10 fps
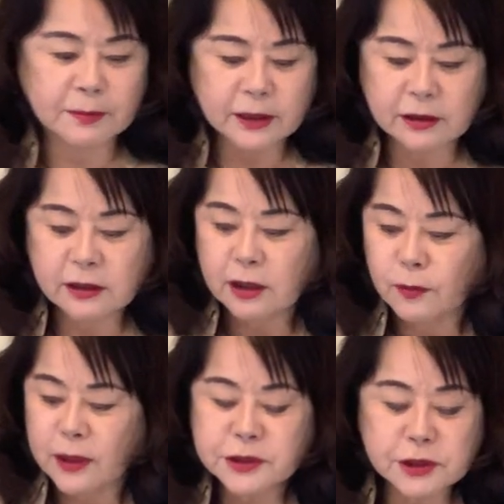but
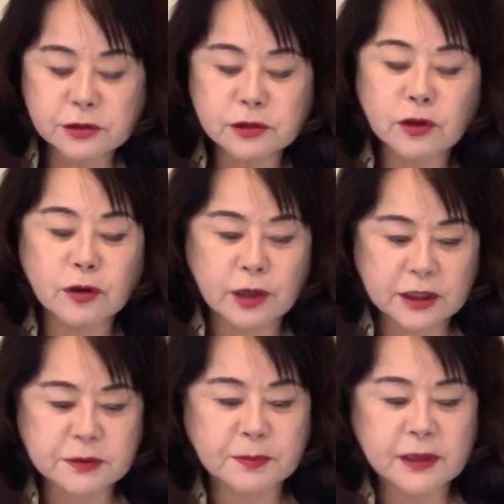once you know,
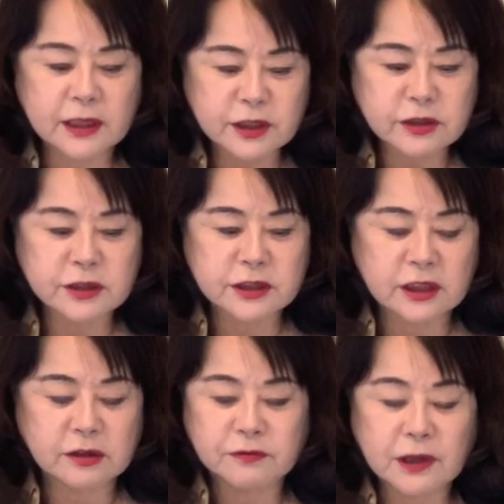it's very
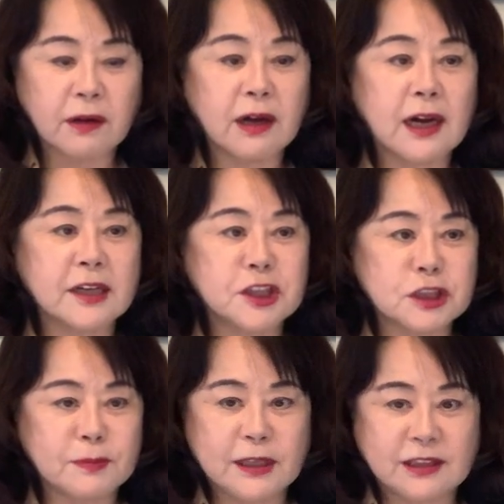interesting flower
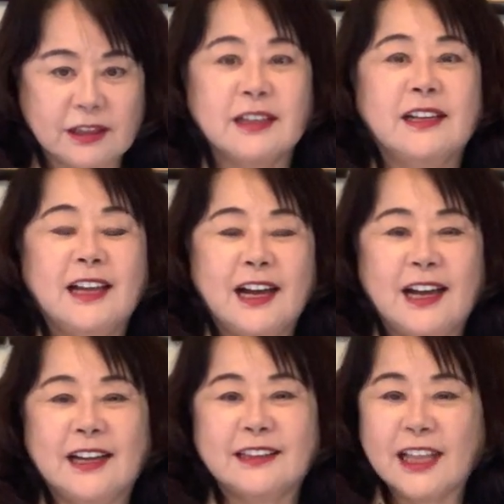arrangement.
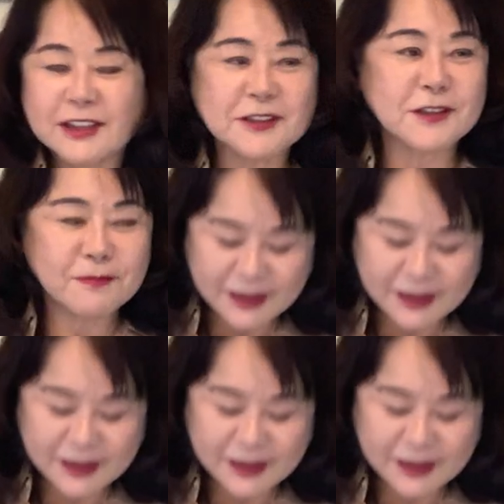Thank you so